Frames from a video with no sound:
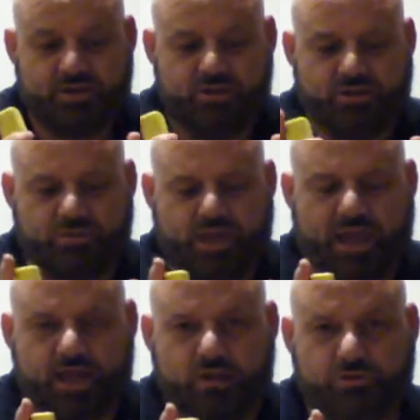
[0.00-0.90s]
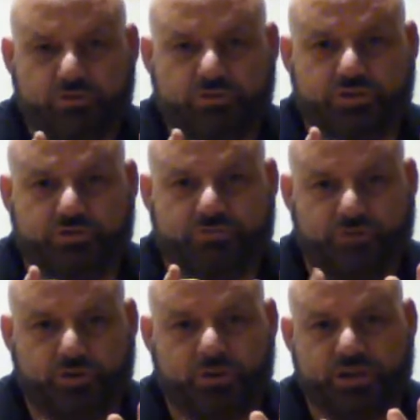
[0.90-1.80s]
you can't lose
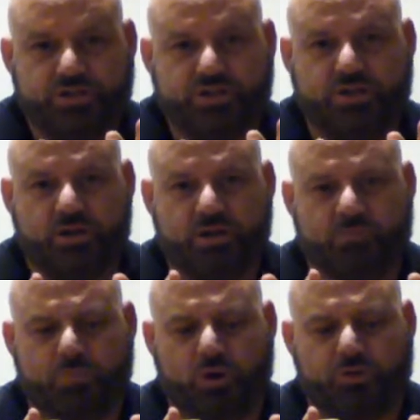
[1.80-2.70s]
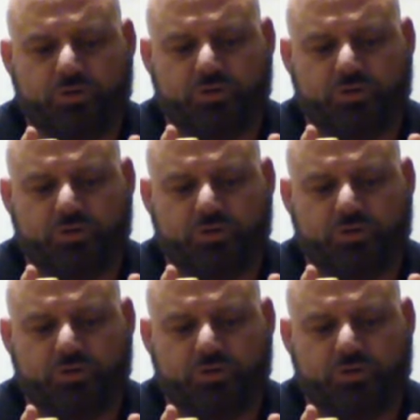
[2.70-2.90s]
fluids, both